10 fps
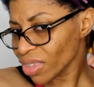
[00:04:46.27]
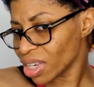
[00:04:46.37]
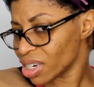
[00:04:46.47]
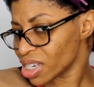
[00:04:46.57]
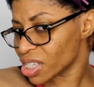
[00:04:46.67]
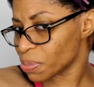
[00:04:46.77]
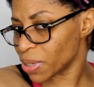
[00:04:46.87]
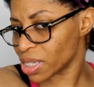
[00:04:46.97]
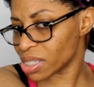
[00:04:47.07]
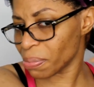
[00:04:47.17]
This
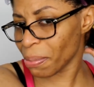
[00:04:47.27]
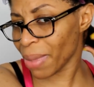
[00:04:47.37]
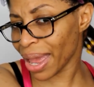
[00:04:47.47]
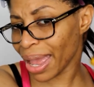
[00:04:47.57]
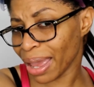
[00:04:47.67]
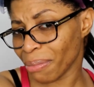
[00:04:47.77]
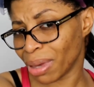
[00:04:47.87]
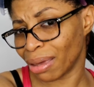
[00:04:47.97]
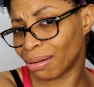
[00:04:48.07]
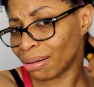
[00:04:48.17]
piece may
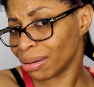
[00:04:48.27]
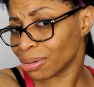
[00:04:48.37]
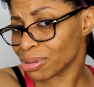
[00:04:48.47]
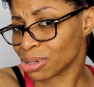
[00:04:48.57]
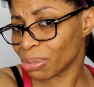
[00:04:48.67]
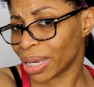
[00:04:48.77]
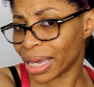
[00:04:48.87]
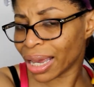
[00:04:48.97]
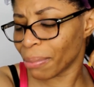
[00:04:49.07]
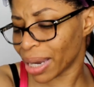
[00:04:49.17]
be a little too
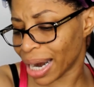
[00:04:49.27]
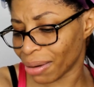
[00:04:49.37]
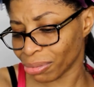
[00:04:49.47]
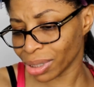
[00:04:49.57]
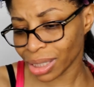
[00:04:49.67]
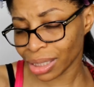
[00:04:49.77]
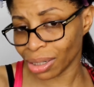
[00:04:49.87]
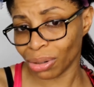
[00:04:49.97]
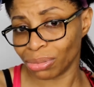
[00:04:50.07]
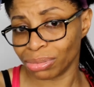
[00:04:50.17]
big, but I really
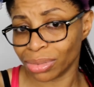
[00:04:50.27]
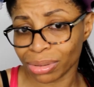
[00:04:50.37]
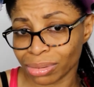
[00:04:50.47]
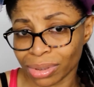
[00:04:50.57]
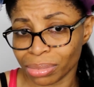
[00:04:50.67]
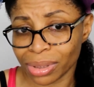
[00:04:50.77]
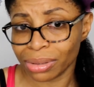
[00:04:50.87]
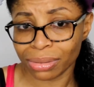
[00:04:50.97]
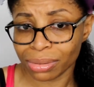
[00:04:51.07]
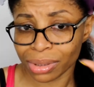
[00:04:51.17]
don't want to be
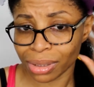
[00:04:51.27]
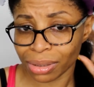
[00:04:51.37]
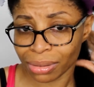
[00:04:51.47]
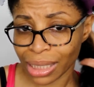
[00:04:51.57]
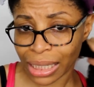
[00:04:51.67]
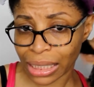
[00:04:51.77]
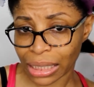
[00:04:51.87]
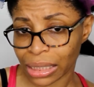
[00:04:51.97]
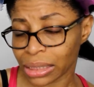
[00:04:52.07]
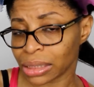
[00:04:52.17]
doing a whole lot of
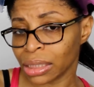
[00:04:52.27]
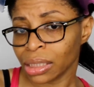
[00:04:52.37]
these.